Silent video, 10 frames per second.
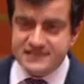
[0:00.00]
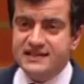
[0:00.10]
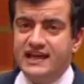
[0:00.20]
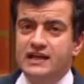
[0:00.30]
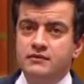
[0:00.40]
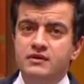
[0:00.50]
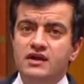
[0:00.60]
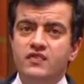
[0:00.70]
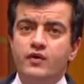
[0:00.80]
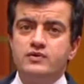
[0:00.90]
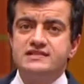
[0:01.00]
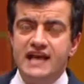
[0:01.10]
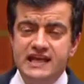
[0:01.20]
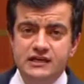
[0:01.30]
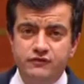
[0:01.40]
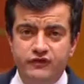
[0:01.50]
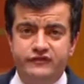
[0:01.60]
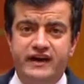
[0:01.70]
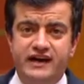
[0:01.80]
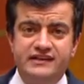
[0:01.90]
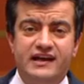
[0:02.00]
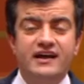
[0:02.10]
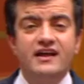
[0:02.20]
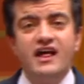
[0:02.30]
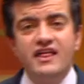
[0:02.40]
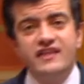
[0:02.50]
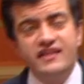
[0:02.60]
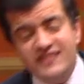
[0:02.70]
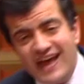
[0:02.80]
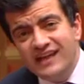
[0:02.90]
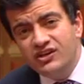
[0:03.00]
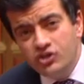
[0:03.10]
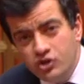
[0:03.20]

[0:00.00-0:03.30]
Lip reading: a scheme that was heading for failure that they